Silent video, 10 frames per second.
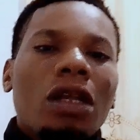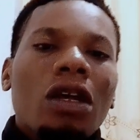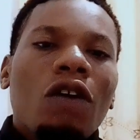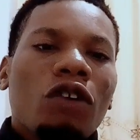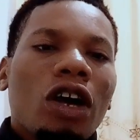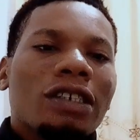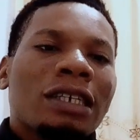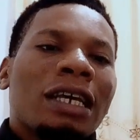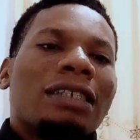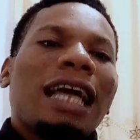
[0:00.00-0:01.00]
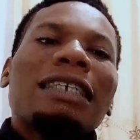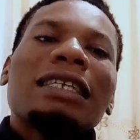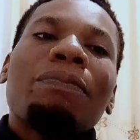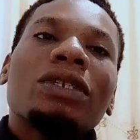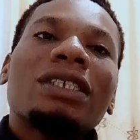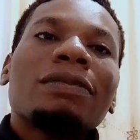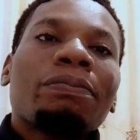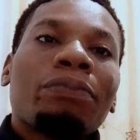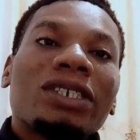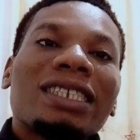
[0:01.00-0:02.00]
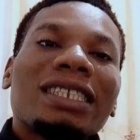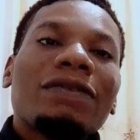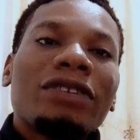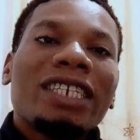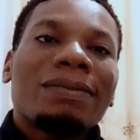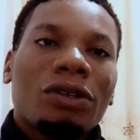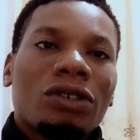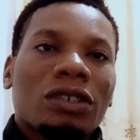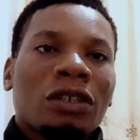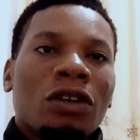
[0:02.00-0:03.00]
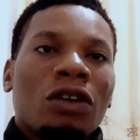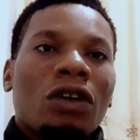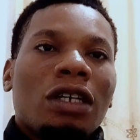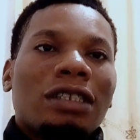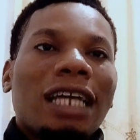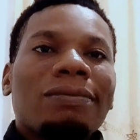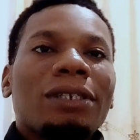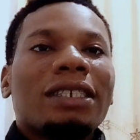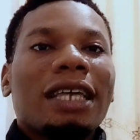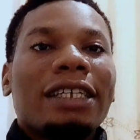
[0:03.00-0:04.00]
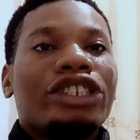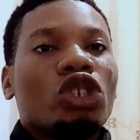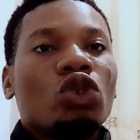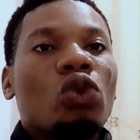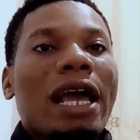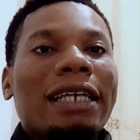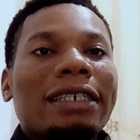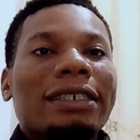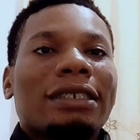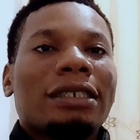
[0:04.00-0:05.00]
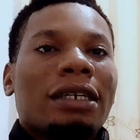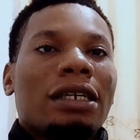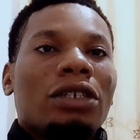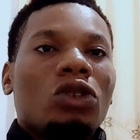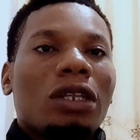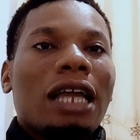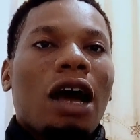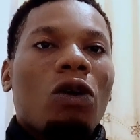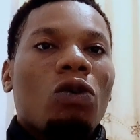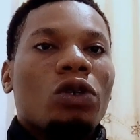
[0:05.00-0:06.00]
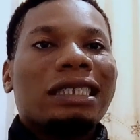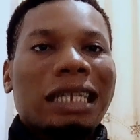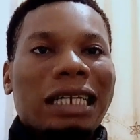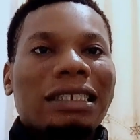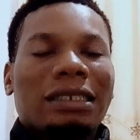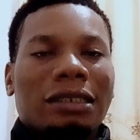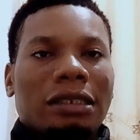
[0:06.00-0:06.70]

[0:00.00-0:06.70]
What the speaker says: Of course, that is a positive response. That means the US dollar will strengthen.